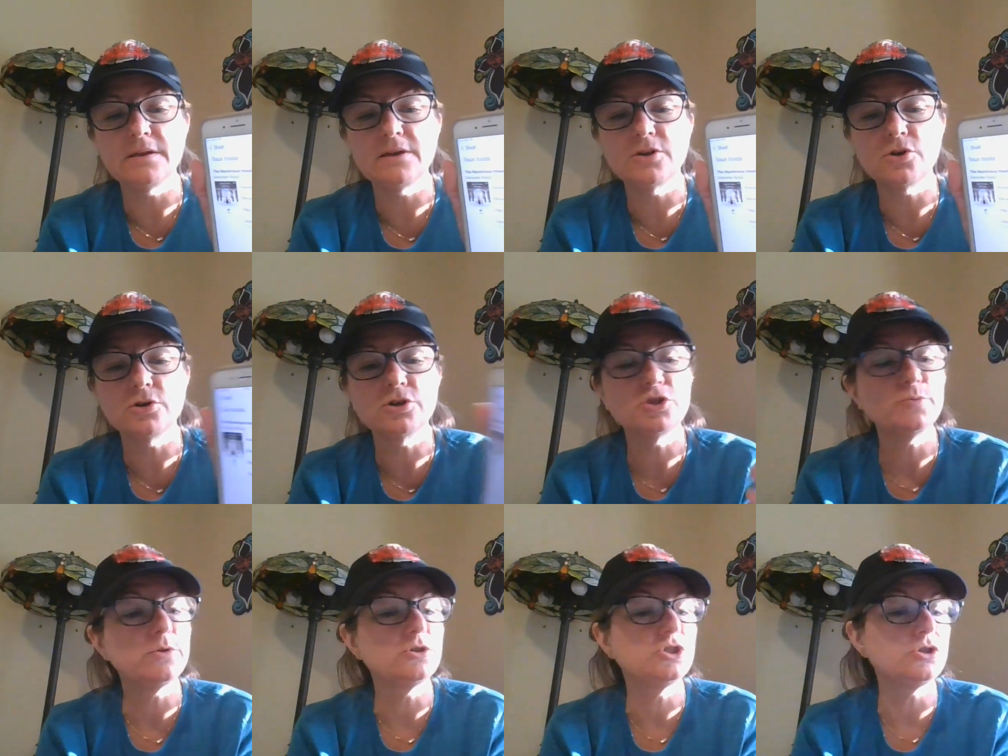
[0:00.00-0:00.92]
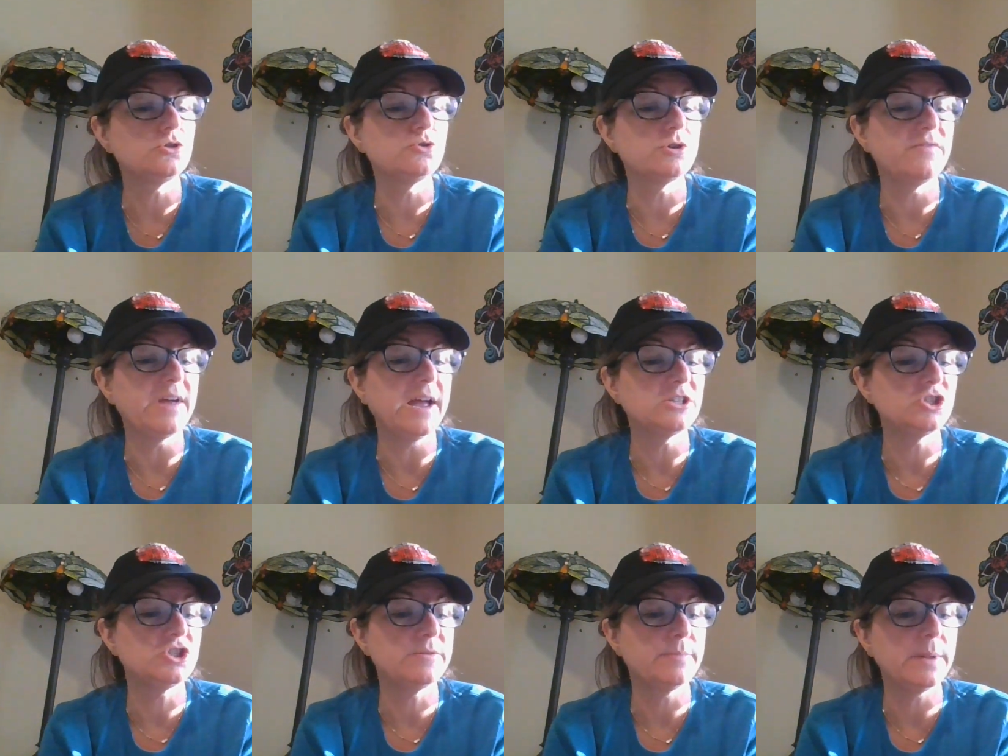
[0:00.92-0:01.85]
Incorrigible Children of
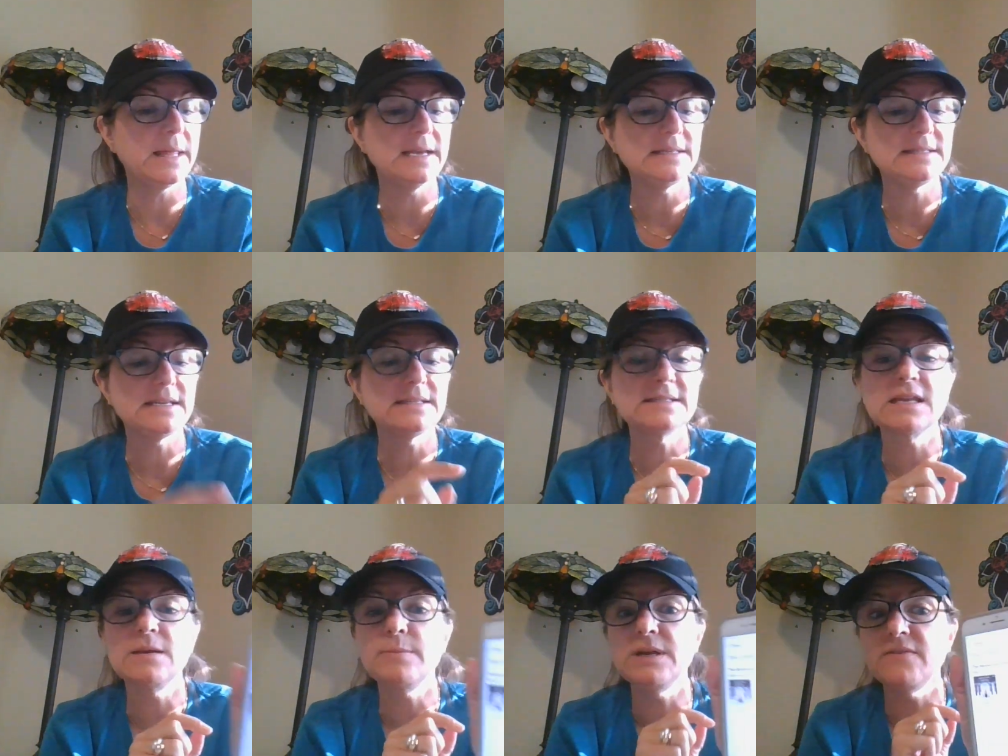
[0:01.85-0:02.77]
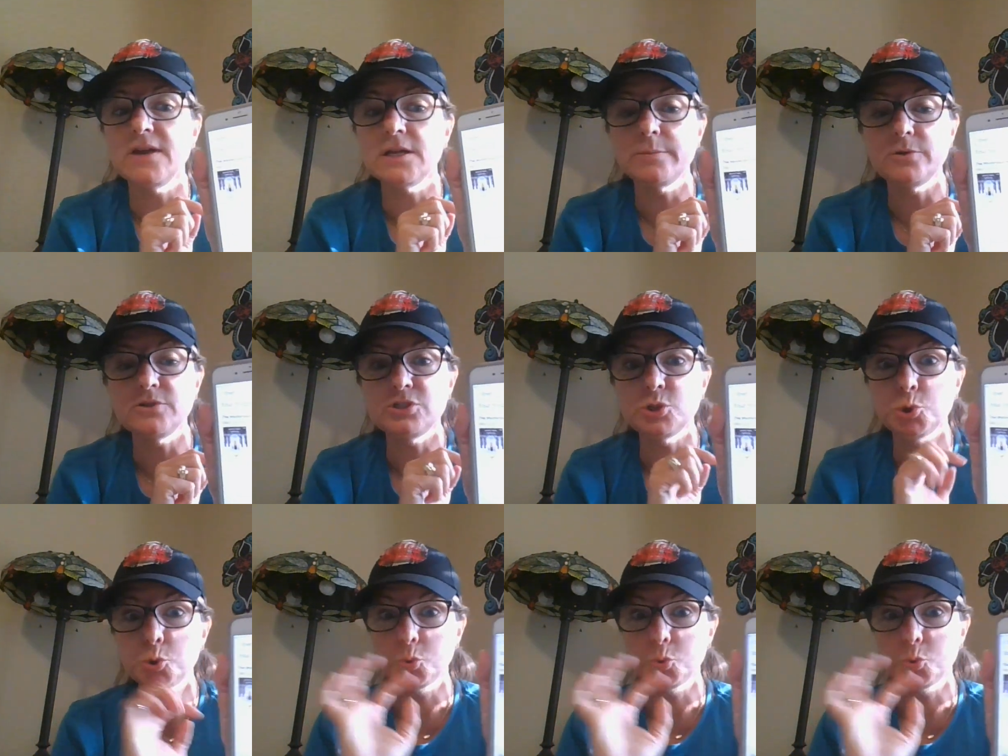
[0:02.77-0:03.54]
Ashton Place. It's going to be available soon.